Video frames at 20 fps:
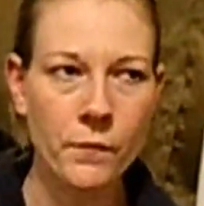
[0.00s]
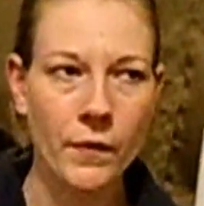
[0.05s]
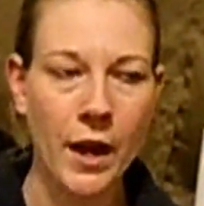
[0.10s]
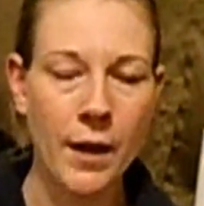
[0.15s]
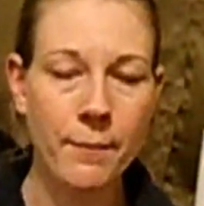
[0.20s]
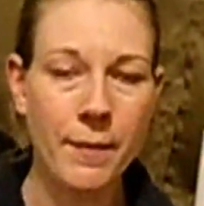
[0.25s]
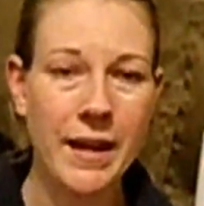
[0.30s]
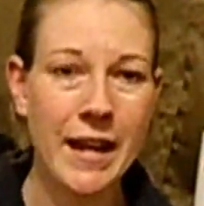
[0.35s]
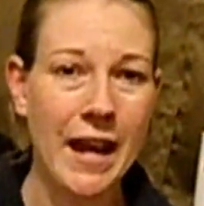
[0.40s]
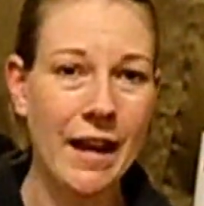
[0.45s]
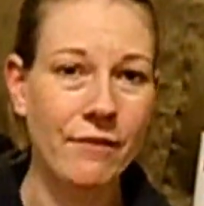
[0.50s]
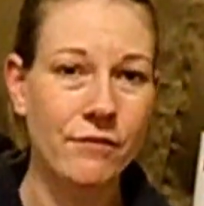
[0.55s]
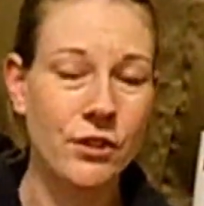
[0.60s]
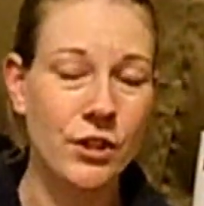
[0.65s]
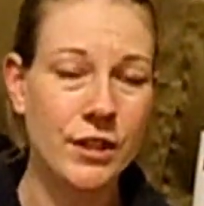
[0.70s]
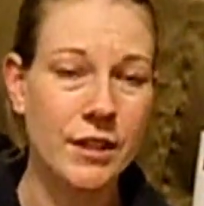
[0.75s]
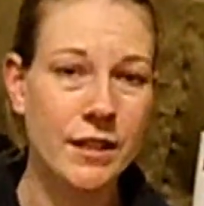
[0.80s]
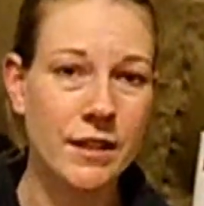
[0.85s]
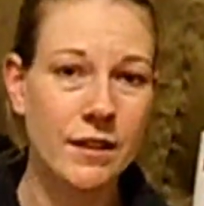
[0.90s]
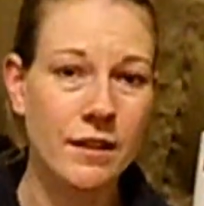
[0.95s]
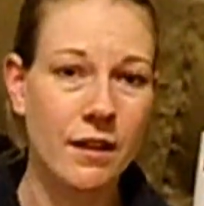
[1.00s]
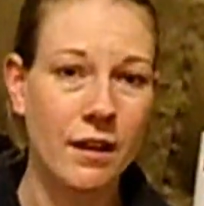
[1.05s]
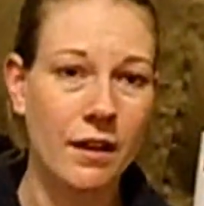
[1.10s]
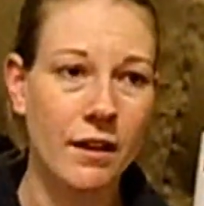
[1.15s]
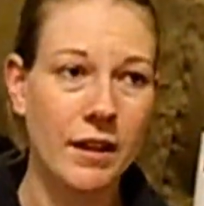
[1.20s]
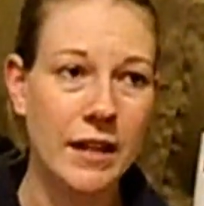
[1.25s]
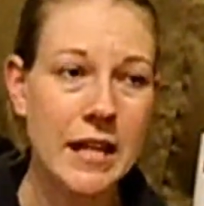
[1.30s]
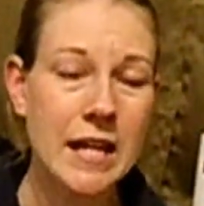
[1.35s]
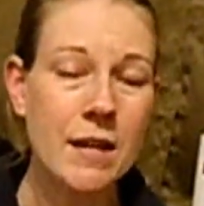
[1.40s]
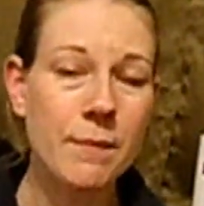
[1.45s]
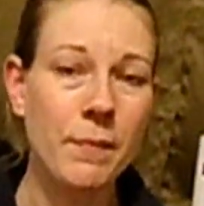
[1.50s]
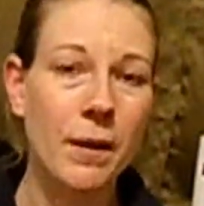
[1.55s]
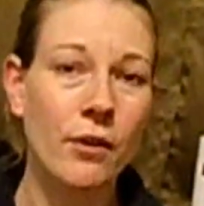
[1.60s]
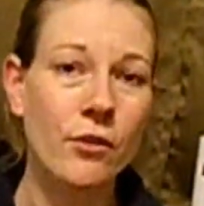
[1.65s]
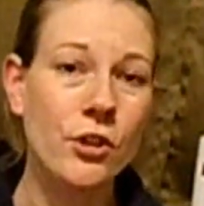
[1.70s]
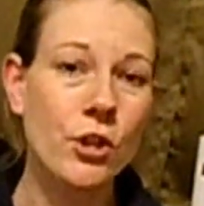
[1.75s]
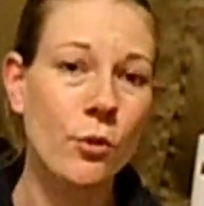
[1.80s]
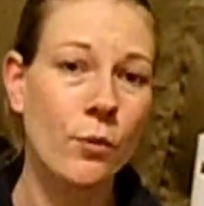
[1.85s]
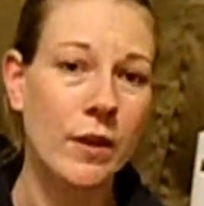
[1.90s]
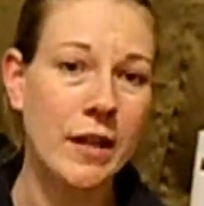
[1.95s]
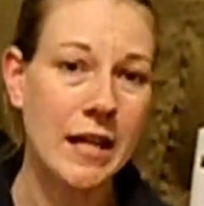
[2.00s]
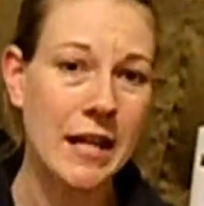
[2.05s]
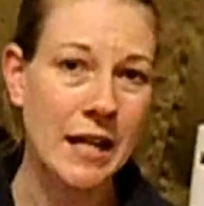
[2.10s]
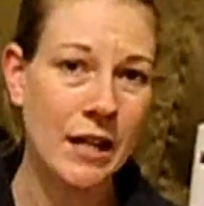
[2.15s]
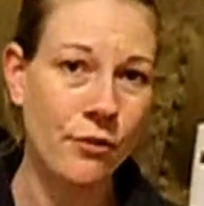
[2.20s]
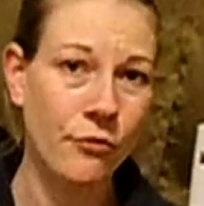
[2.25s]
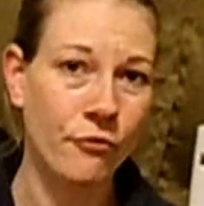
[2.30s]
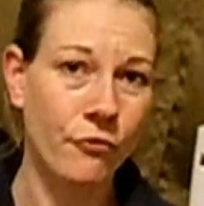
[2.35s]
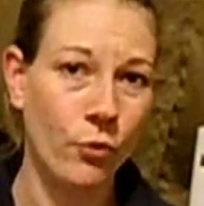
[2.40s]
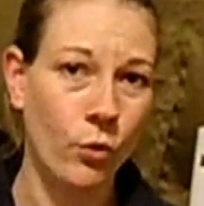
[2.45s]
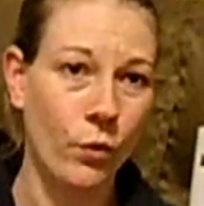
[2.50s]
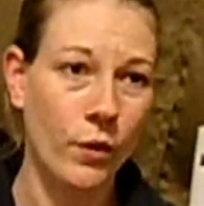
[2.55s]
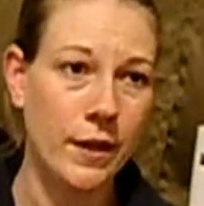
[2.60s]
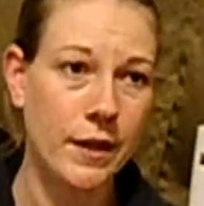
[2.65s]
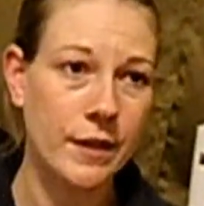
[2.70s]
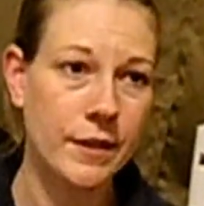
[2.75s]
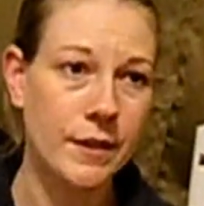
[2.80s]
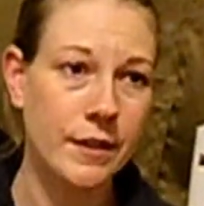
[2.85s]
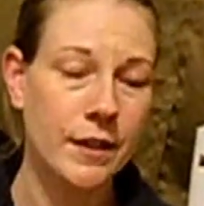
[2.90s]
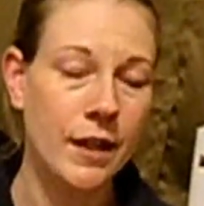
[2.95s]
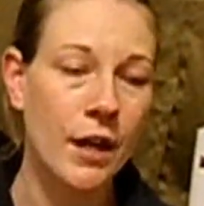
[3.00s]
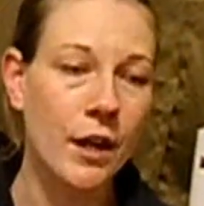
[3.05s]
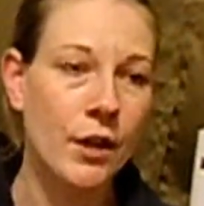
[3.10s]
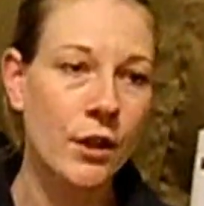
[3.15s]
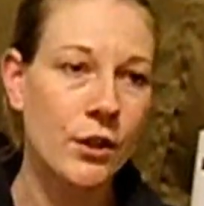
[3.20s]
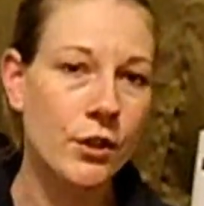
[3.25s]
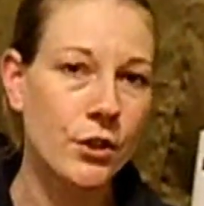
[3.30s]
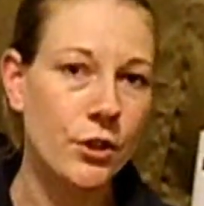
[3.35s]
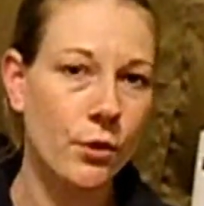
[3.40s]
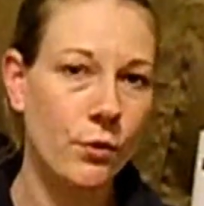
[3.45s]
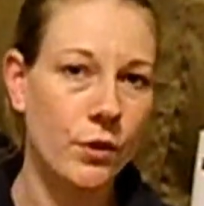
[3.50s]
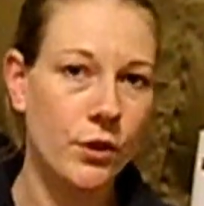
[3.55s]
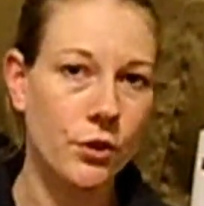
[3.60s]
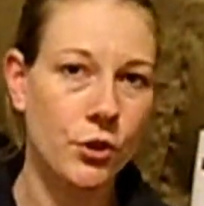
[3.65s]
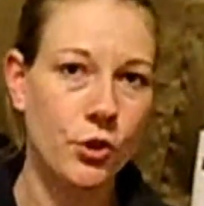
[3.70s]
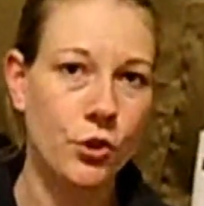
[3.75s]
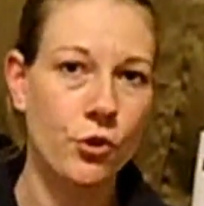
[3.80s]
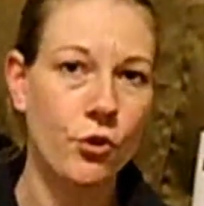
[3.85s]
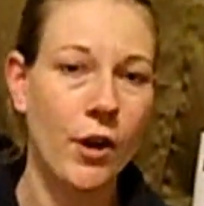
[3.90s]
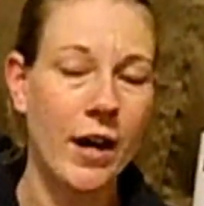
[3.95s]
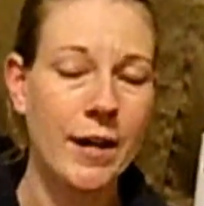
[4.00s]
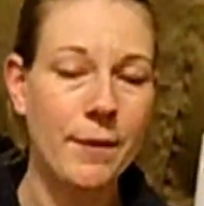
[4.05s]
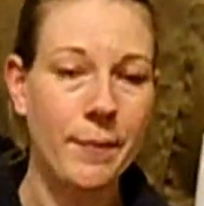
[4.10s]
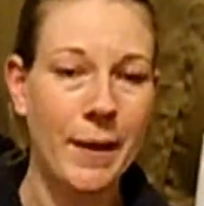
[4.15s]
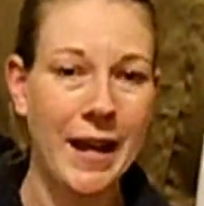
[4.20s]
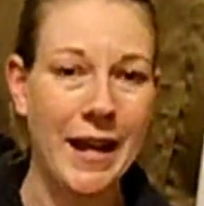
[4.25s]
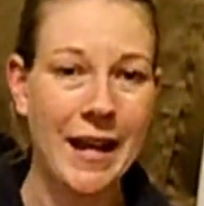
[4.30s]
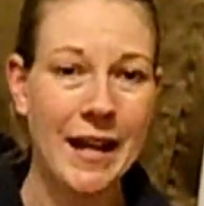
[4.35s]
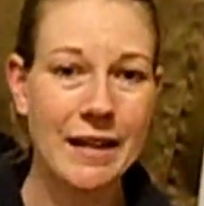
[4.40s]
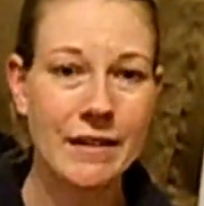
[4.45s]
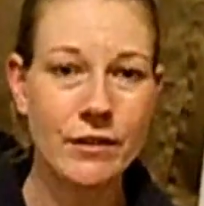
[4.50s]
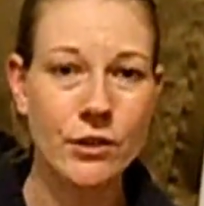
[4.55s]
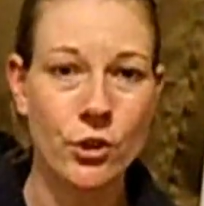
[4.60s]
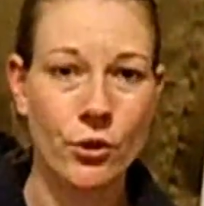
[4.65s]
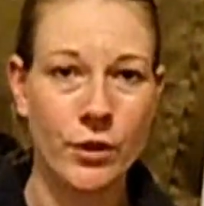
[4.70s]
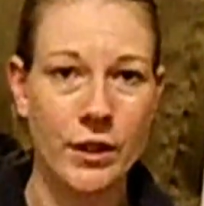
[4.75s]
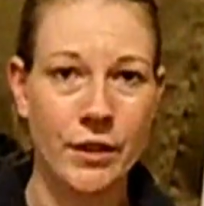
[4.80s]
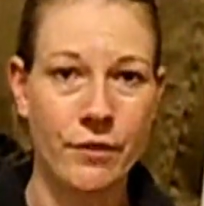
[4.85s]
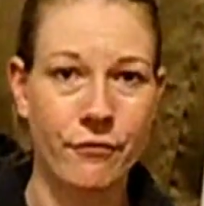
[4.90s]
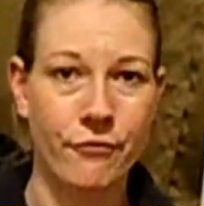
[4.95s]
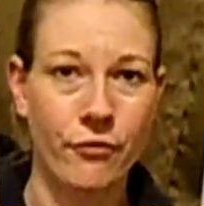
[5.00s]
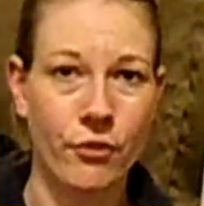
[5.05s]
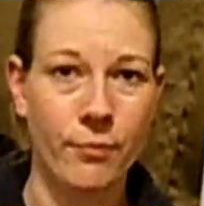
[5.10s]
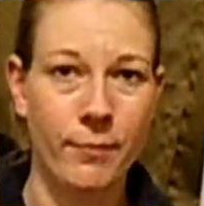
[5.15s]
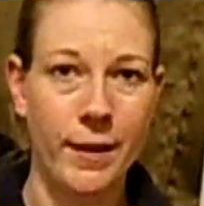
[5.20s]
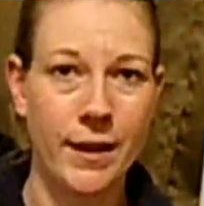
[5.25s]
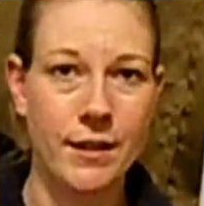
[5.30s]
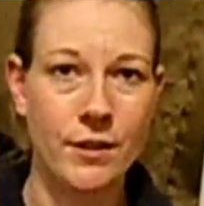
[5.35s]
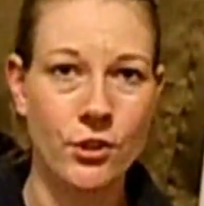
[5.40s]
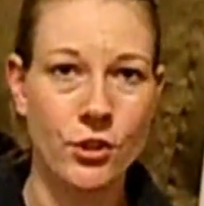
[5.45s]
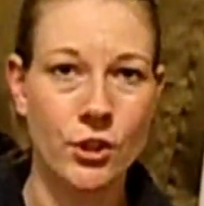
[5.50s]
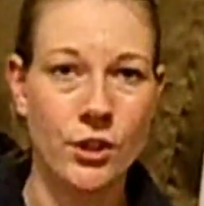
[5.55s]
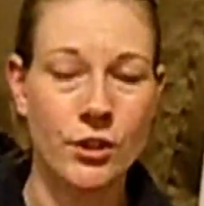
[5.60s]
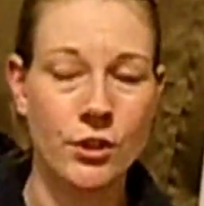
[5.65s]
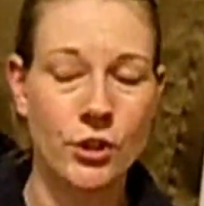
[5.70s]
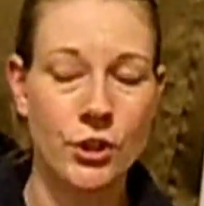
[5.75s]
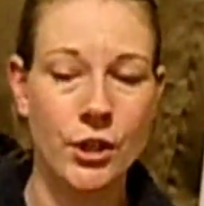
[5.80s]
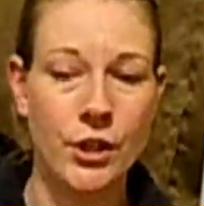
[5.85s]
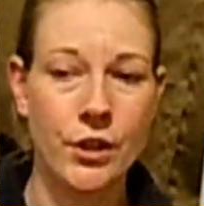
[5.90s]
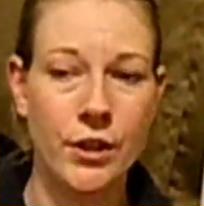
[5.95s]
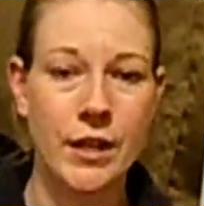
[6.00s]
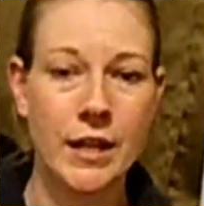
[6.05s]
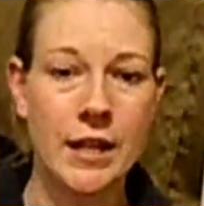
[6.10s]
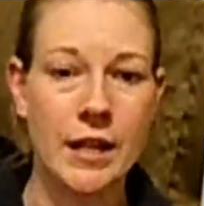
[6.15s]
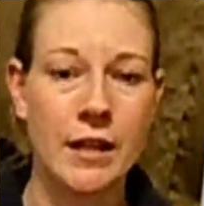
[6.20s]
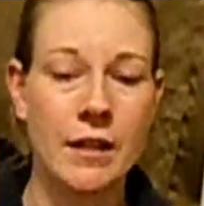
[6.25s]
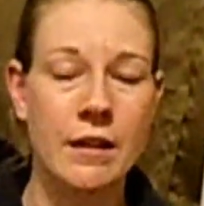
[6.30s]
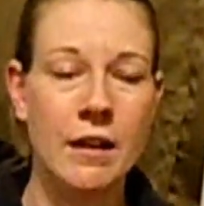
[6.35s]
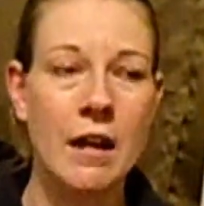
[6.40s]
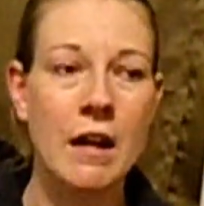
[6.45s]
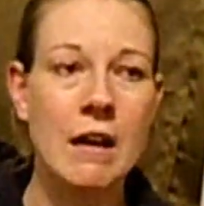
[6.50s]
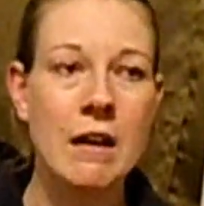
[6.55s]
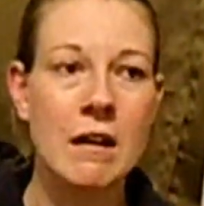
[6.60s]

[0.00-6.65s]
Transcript: I may have to email you an invoice so that Stripe has your information to then